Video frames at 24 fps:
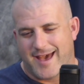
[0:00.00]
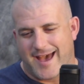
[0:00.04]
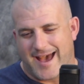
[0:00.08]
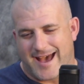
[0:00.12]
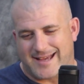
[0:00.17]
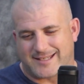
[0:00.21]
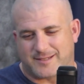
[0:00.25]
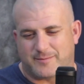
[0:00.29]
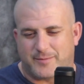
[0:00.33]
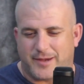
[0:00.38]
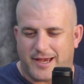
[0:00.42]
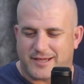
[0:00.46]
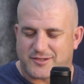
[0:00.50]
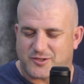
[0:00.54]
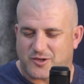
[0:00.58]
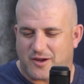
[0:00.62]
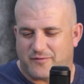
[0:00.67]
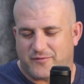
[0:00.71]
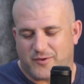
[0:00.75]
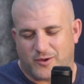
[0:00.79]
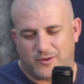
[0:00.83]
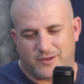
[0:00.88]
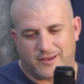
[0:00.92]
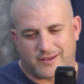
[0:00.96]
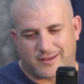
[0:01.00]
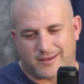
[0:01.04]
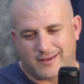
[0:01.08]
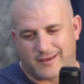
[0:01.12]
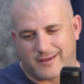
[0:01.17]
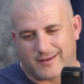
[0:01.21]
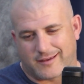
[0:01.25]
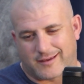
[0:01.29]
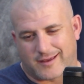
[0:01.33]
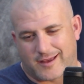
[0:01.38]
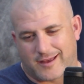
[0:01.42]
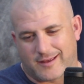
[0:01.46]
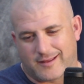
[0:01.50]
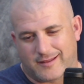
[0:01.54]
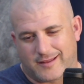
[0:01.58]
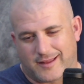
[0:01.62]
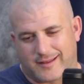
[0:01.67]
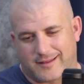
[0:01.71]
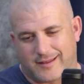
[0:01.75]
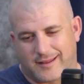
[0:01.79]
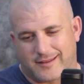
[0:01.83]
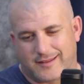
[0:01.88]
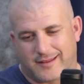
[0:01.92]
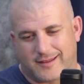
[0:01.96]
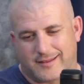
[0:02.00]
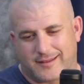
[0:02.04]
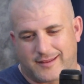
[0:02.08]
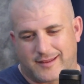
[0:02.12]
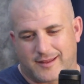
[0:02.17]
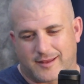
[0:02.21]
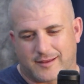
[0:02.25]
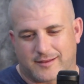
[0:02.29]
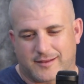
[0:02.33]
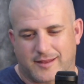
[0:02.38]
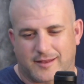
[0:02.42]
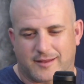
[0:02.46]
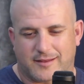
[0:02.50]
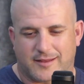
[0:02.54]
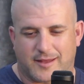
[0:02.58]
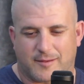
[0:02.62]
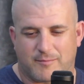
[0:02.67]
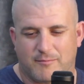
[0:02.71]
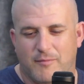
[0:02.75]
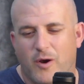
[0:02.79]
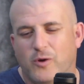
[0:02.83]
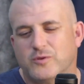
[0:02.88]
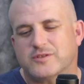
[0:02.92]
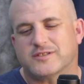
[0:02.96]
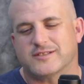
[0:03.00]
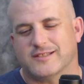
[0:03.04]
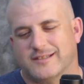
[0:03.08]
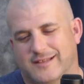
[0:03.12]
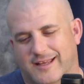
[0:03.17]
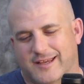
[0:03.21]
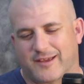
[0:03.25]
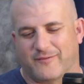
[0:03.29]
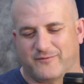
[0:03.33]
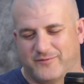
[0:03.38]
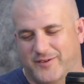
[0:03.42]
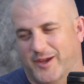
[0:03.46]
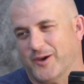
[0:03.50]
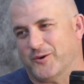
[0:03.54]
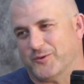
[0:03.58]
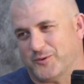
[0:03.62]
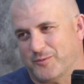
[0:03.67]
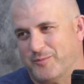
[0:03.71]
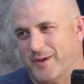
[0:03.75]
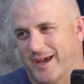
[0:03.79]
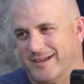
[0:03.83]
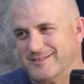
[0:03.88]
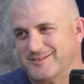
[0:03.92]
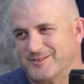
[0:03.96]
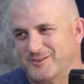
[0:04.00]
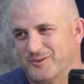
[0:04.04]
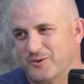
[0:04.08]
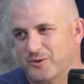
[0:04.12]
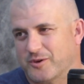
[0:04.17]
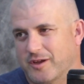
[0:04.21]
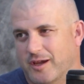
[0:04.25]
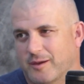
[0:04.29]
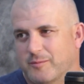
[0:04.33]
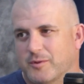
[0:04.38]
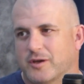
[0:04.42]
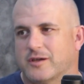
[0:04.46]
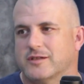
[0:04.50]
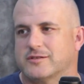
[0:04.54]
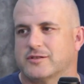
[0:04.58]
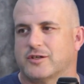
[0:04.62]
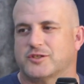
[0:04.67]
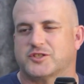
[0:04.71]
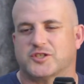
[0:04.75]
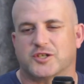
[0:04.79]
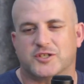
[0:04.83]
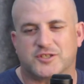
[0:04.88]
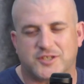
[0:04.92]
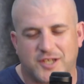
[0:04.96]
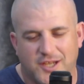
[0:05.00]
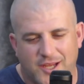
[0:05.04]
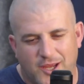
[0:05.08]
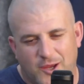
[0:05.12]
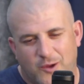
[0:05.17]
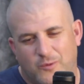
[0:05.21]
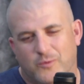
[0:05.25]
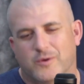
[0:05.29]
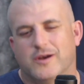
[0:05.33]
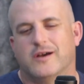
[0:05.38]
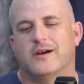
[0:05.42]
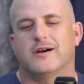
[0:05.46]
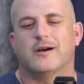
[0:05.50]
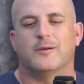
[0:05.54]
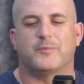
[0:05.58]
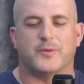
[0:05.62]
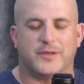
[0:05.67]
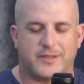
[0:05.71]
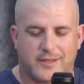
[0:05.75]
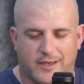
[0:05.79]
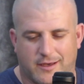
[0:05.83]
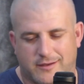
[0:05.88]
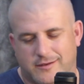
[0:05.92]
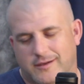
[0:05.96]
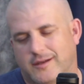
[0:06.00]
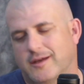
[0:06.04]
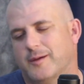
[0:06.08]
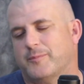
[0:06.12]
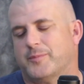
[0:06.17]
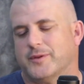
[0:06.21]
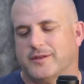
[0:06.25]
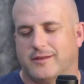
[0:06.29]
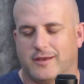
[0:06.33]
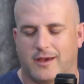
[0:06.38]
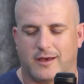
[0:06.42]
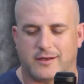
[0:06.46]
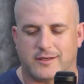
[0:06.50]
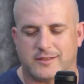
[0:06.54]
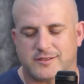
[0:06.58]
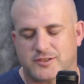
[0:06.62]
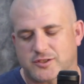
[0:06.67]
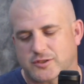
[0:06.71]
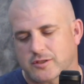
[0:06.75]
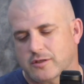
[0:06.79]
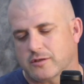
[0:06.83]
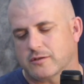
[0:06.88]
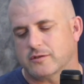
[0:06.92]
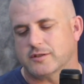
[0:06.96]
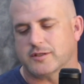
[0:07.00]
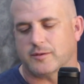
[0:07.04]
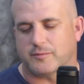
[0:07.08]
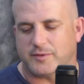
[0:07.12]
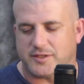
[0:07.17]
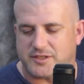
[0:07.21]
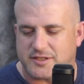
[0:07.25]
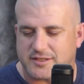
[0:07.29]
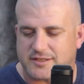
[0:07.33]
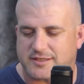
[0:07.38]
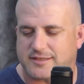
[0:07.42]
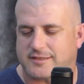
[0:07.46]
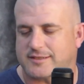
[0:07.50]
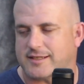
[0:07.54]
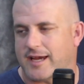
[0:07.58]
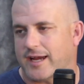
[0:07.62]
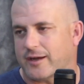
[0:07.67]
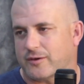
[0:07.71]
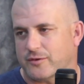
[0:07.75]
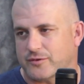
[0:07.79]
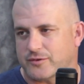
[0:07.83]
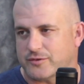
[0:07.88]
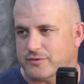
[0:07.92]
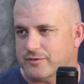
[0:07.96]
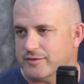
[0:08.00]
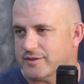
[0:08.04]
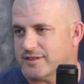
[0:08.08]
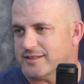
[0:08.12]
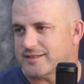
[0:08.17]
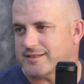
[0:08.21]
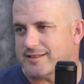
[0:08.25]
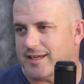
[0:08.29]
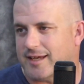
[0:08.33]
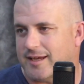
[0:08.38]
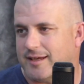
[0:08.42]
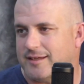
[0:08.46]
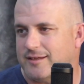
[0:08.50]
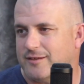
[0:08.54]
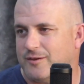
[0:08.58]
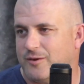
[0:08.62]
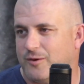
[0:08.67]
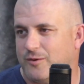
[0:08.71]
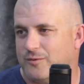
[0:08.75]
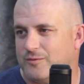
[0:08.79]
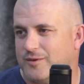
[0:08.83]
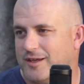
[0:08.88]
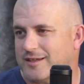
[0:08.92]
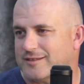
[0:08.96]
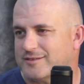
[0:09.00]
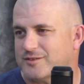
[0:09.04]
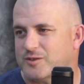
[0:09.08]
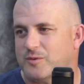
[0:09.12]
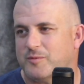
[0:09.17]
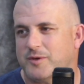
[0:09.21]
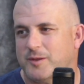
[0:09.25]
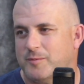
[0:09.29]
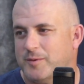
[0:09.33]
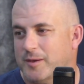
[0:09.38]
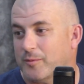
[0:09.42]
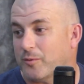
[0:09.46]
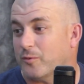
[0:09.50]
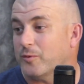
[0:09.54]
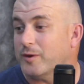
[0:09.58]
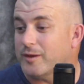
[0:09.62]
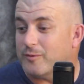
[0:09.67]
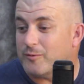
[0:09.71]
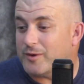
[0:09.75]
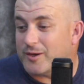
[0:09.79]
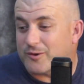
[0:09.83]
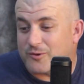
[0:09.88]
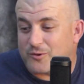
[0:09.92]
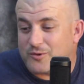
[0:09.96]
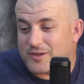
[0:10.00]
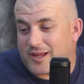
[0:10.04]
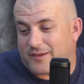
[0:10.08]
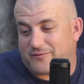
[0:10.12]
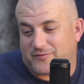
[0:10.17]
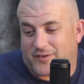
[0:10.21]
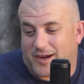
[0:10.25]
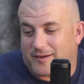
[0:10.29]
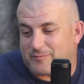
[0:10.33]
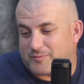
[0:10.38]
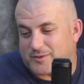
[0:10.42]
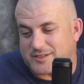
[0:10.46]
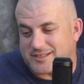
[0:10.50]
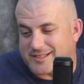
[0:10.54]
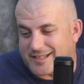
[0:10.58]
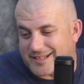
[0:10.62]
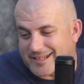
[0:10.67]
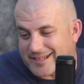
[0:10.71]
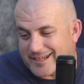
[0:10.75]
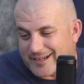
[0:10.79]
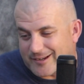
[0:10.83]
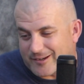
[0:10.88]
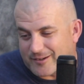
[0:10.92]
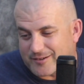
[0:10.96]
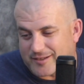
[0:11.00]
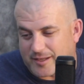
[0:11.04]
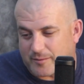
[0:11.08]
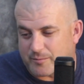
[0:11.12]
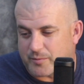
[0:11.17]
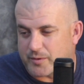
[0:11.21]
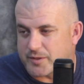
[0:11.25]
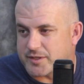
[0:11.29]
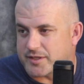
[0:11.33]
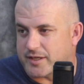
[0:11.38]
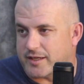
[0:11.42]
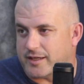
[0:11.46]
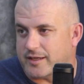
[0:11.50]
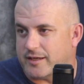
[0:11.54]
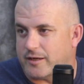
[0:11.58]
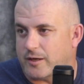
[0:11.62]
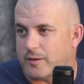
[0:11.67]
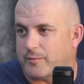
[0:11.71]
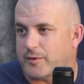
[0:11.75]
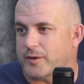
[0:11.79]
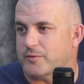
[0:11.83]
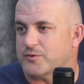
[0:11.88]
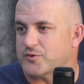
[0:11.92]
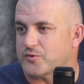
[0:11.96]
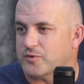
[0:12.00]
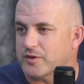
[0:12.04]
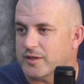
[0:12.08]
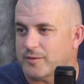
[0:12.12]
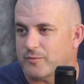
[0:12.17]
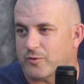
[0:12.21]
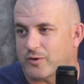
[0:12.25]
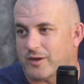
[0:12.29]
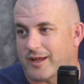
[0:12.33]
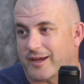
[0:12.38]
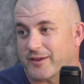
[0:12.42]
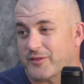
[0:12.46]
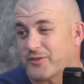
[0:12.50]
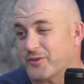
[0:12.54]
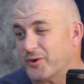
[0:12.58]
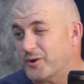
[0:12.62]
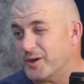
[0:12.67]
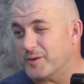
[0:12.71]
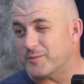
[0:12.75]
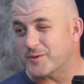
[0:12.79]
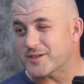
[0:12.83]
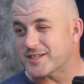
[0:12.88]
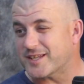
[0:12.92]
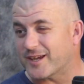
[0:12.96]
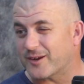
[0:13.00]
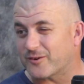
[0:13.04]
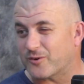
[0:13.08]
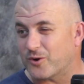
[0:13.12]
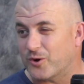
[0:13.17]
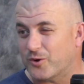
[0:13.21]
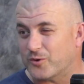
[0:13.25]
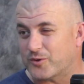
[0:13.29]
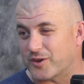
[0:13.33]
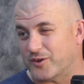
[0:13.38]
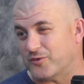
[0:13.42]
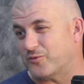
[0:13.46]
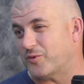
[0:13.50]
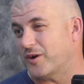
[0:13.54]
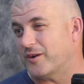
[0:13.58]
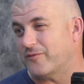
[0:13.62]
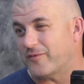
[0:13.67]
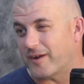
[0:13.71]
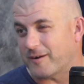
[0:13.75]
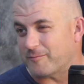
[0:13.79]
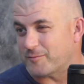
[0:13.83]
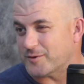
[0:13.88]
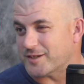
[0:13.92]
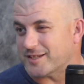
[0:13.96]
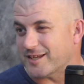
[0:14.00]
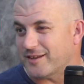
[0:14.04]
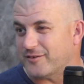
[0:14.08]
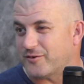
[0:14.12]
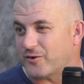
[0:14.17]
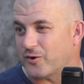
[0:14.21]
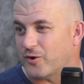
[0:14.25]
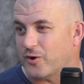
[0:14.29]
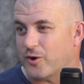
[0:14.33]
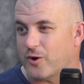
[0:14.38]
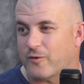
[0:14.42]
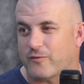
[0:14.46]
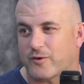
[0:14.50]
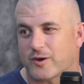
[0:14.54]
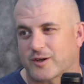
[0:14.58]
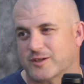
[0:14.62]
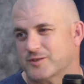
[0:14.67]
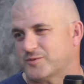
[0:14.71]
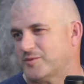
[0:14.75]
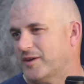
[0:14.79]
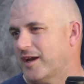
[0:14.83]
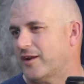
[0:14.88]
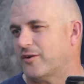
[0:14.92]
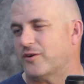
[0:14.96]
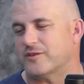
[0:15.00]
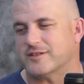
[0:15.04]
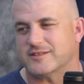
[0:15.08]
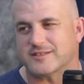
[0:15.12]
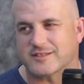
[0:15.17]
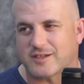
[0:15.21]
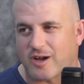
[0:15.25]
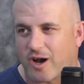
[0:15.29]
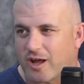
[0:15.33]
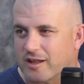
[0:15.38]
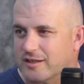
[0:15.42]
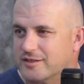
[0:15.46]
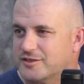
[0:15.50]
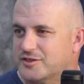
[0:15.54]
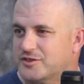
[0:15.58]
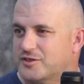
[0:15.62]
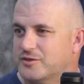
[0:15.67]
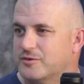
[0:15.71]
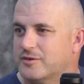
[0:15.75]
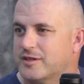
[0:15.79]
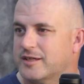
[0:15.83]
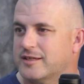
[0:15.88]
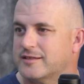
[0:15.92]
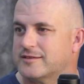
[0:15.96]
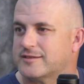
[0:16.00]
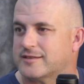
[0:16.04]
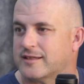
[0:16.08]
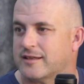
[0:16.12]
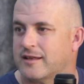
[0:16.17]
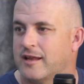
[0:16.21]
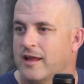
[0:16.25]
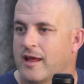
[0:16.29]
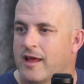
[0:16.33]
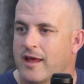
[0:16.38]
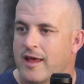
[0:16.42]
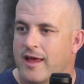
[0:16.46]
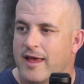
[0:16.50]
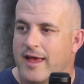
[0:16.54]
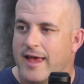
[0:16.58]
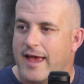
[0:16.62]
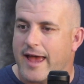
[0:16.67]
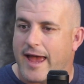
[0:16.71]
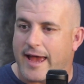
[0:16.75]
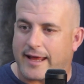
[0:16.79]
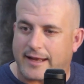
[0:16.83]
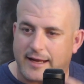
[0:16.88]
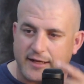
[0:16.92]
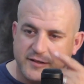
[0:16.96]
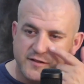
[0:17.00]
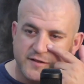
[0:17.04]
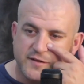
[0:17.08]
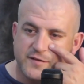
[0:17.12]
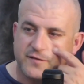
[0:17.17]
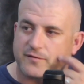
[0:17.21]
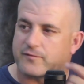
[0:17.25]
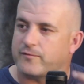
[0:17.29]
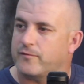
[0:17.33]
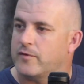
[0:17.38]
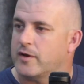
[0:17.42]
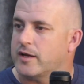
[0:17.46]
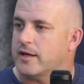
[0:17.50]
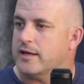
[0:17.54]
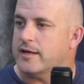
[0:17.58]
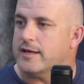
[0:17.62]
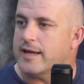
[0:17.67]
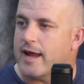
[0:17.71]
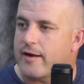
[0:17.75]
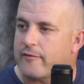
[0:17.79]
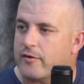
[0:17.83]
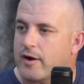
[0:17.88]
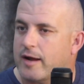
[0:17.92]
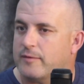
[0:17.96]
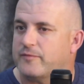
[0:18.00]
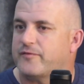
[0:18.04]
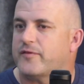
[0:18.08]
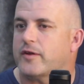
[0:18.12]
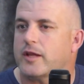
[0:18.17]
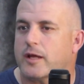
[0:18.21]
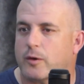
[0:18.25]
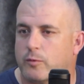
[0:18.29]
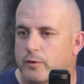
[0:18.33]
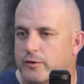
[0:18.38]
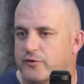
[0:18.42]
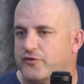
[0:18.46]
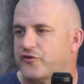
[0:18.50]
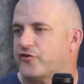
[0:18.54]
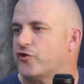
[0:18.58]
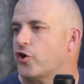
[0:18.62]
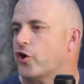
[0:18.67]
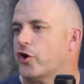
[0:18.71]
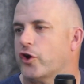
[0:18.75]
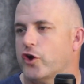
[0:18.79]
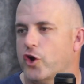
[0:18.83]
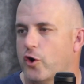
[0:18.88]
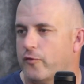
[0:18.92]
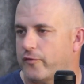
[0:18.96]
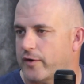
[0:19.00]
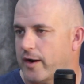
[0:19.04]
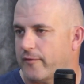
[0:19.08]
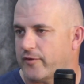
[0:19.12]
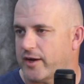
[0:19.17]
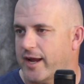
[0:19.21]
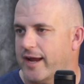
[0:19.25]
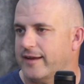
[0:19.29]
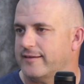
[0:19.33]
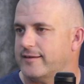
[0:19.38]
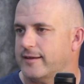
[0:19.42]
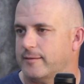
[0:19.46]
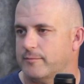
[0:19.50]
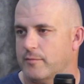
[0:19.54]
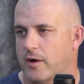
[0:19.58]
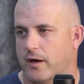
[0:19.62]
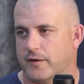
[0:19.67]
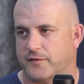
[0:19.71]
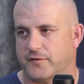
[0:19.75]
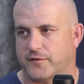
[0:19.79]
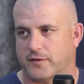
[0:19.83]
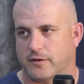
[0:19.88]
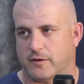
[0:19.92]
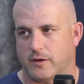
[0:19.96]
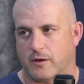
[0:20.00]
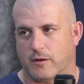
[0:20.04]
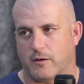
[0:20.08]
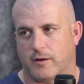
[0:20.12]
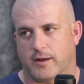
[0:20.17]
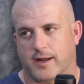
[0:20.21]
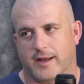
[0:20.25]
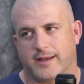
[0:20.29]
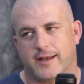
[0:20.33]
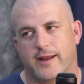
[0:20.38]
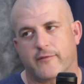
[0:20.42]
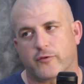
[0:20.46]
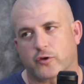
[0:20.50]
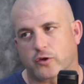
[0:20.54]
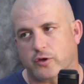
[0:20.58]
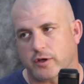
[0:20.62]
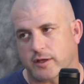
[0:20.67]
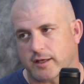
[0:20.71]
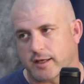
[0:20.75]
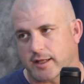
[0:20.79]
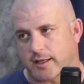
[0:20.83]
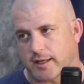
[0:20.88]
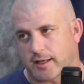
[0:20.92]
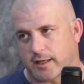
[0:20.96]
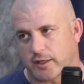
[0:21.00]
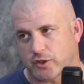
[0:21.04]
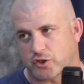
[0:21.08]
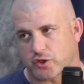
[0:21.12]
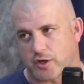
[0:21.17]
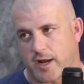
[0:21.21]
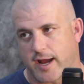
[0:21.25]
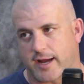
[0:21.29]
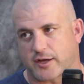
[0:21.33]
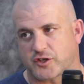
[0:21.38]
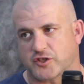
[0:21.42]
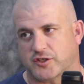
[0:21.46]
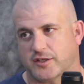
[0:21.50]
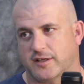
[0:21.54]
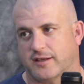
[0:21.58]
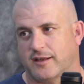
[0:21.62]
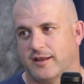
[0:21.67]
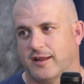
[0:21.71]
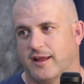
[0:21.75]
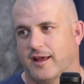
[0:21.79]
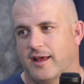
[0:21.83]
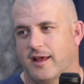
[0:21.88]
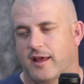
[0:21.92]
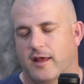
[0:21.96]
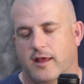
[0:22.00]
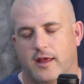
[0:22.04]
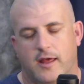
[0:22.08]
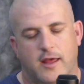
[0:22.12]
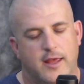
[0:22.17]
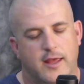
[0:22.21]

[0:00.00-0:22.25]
As a pastor, I felt like a, like, like, mostly like a failed pastor, okay? Because okay, our church went up and down and up and down and struggled, and we just cycled through the same, you know, like so many people. We, we grew like 5% a year, 10% a year, but it was really more like 30% growth and 25% turnover because we had all these college students. And, and I just never, it felt like we started over every 18 months, you mm. know, and I never could get any Which traction. tough, yeah.